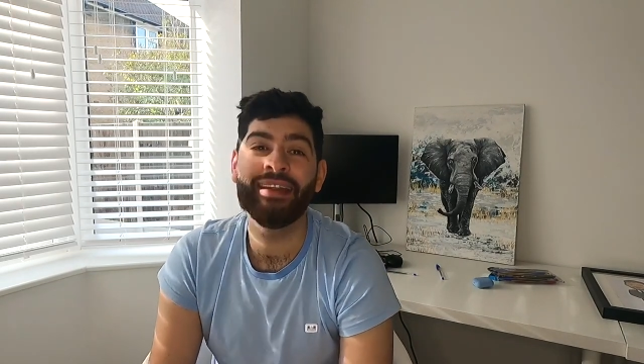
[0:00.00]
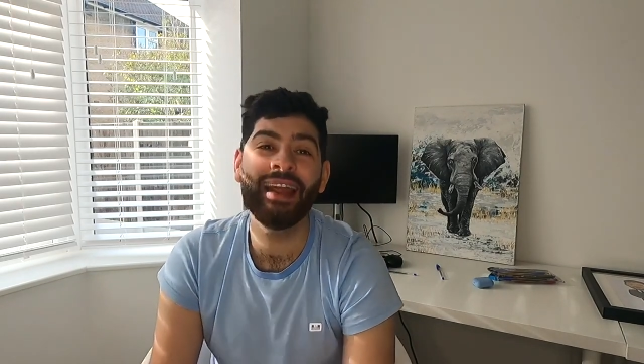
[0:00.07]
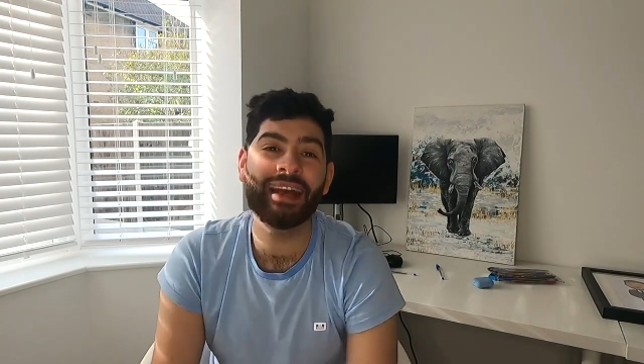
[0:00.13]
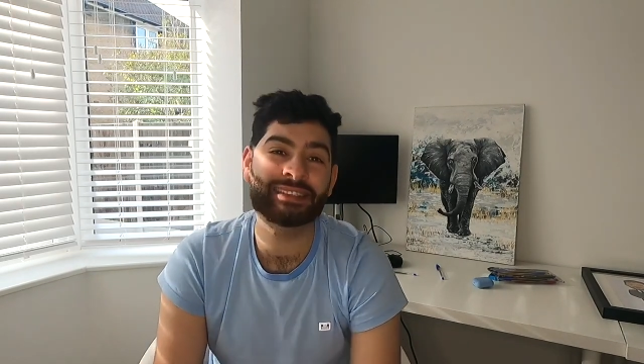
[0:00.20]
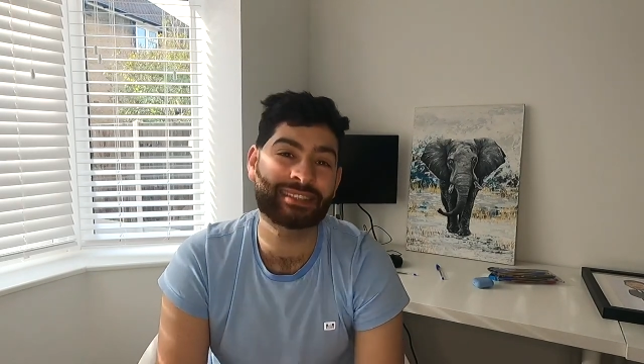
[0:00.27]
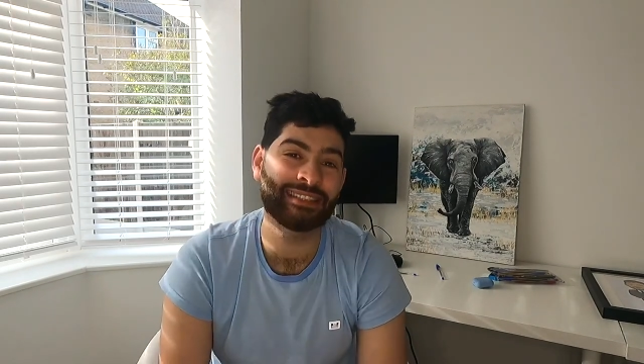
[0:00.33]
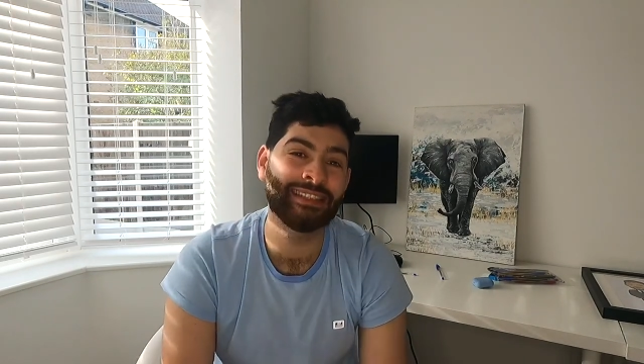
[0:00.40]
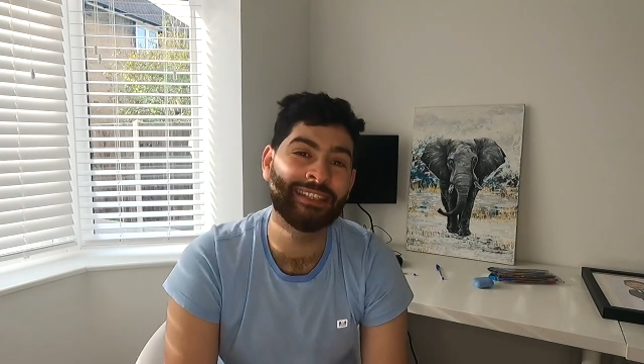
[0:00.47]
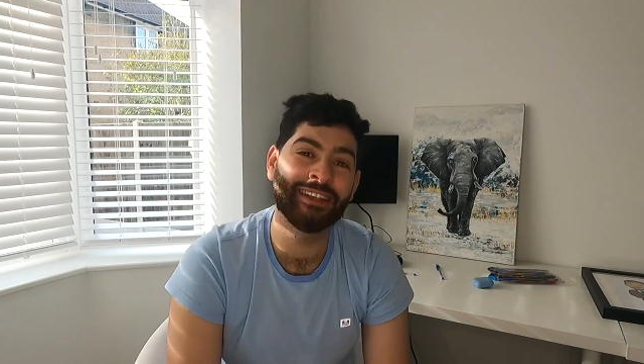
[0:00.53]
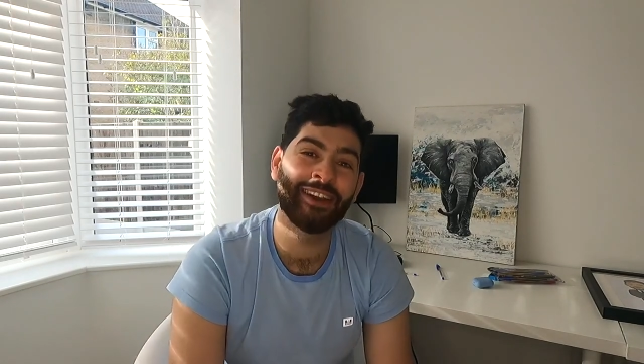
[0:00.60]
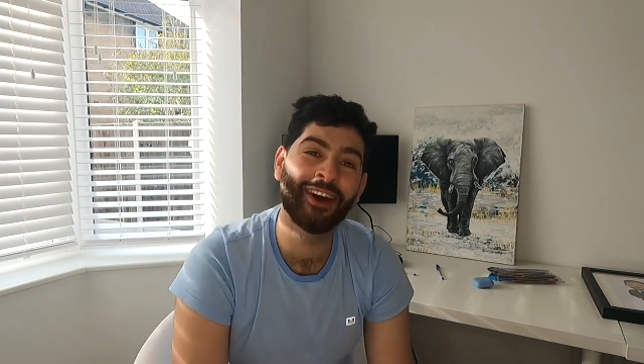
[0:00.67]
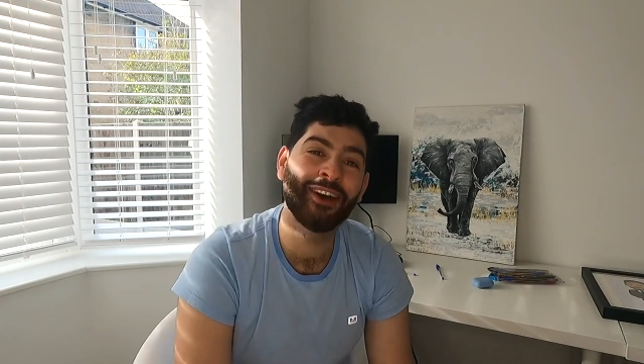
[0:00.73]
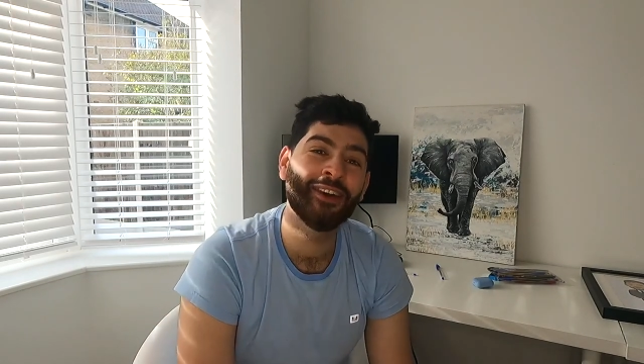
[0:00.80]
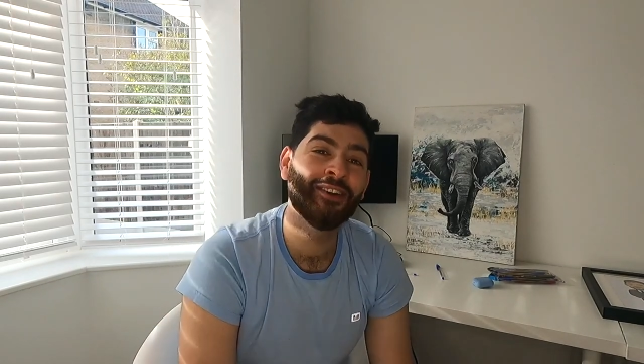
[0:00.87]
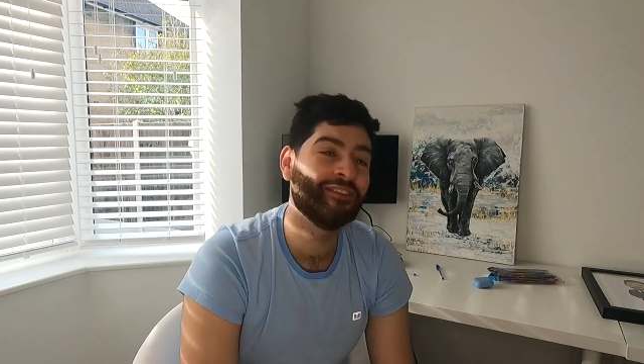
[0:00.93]
Next thing you
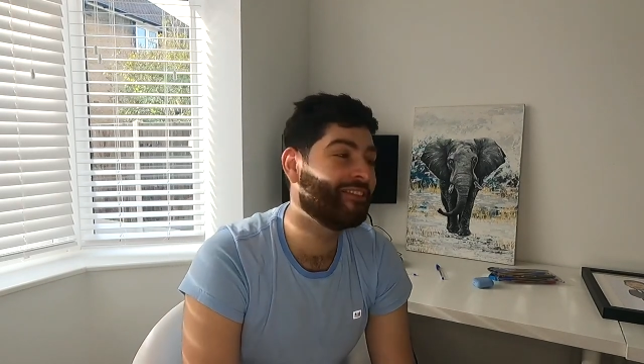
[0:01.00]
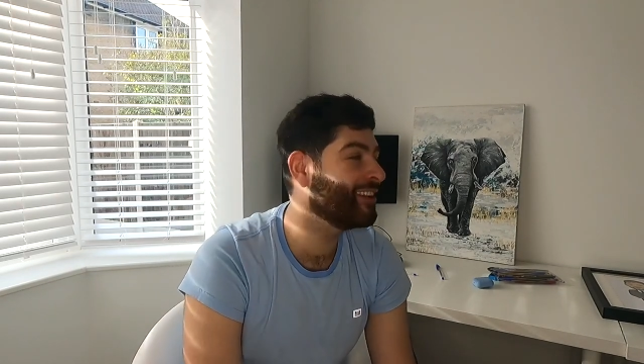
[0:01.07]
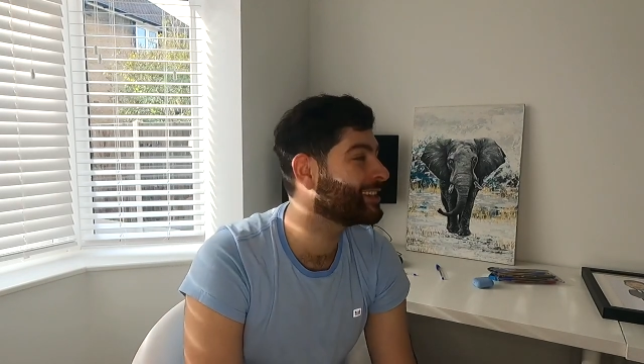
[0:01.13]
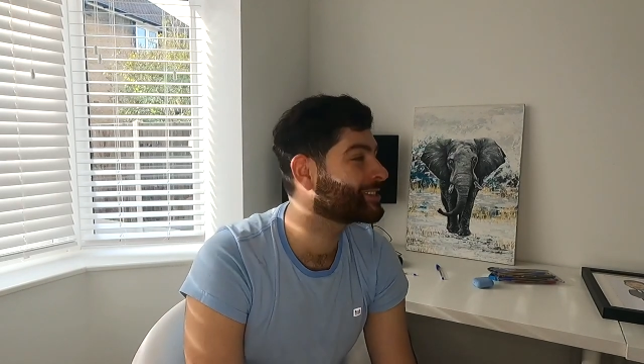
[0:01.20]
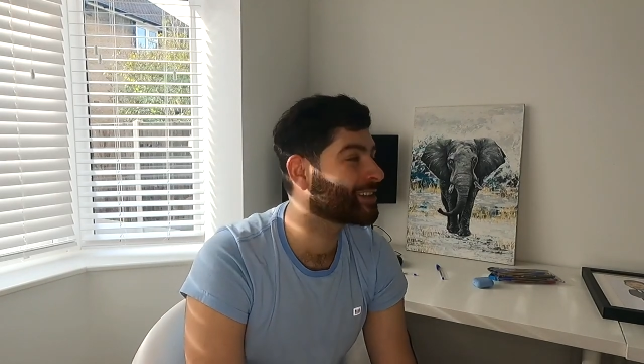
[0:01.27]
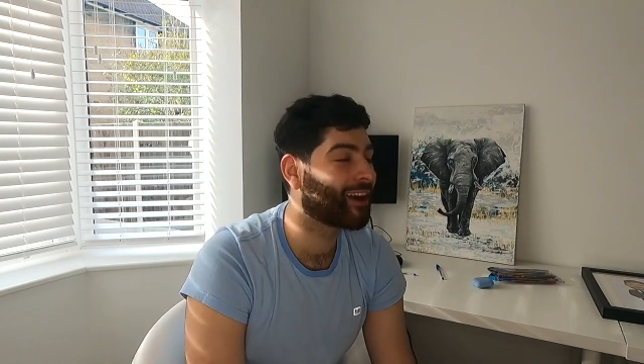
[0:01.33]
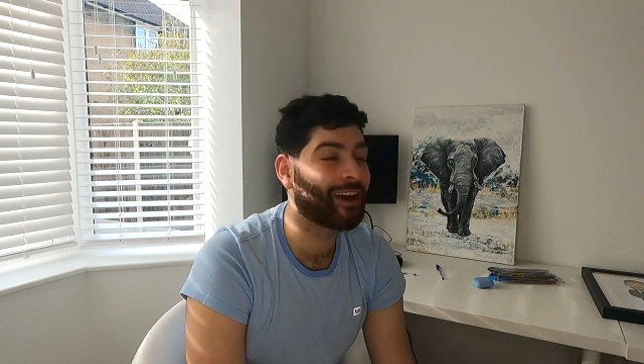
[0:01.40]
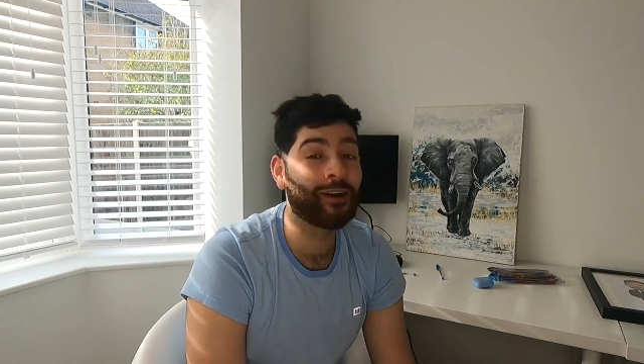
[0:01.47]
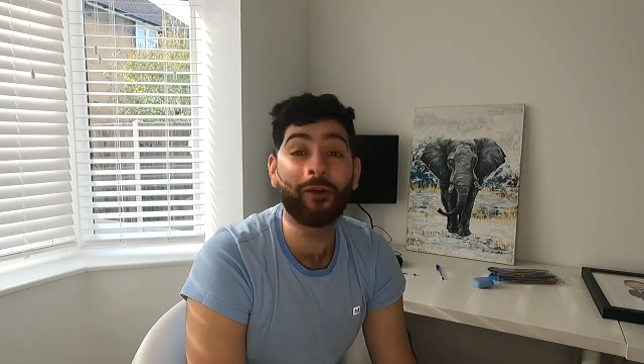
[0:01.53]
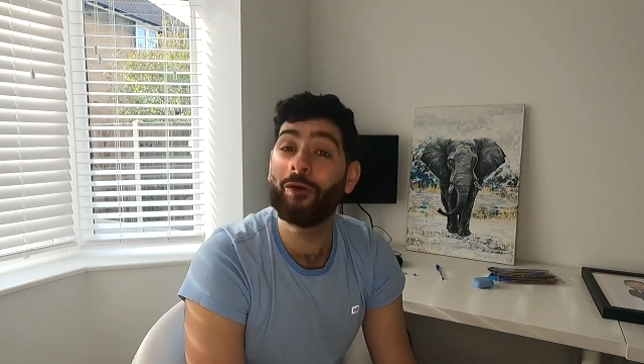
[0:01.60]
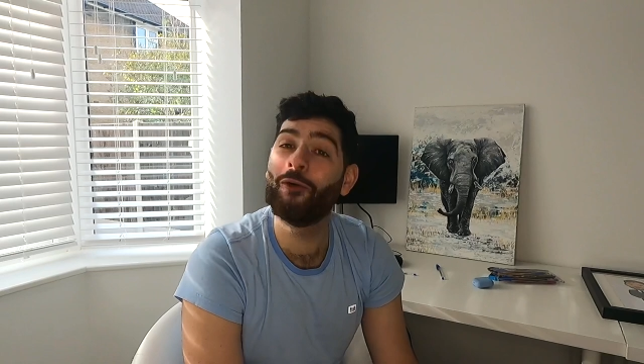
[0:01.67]
know, Vydra